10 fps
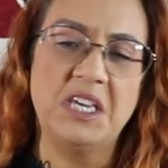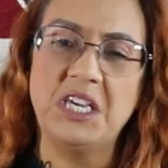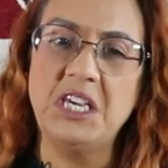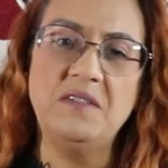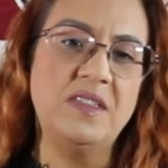
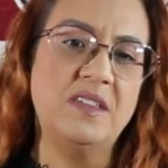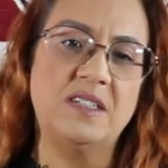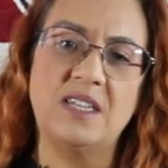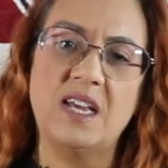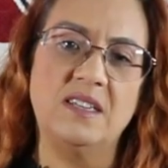Even the
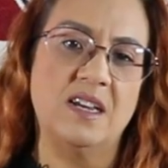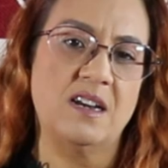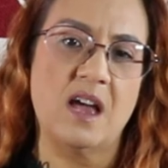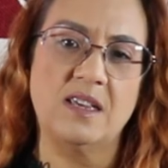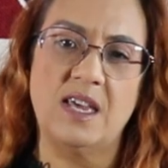dead
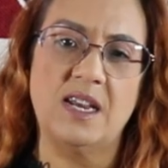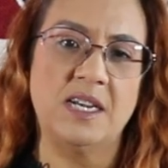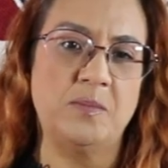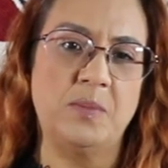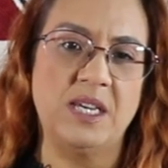cannot get
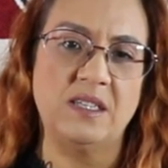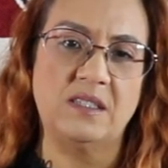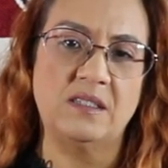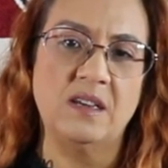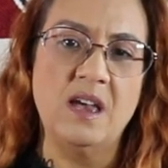any
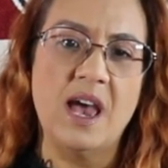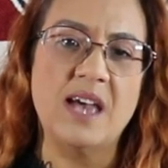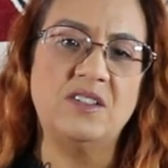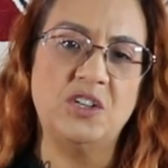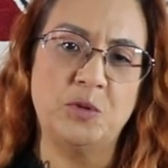peace,
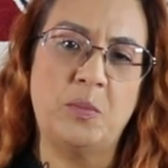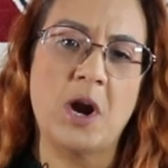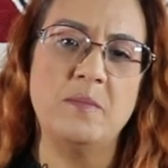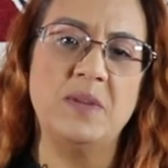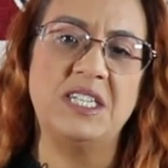as the
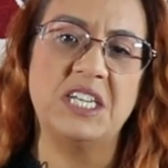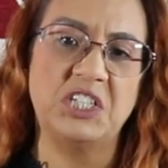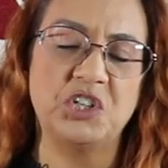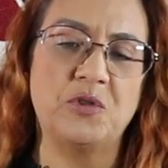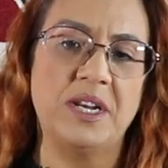department
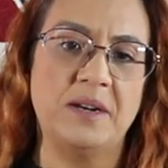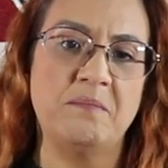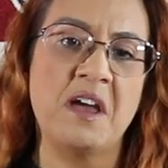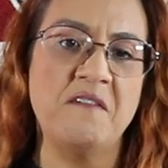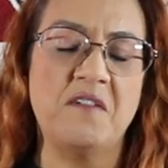desecrated
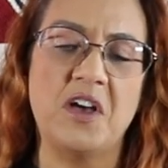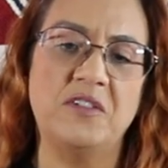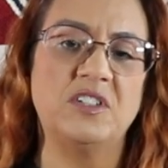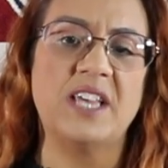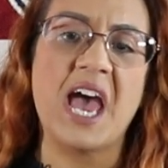my
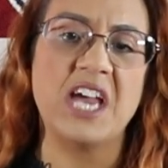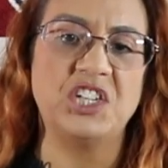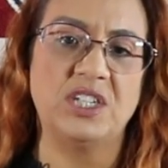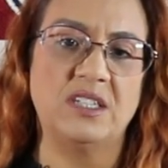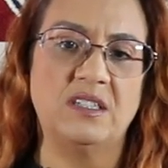father's
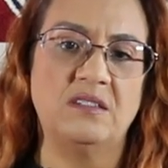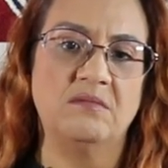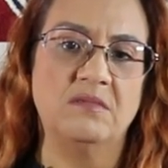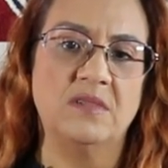ashes.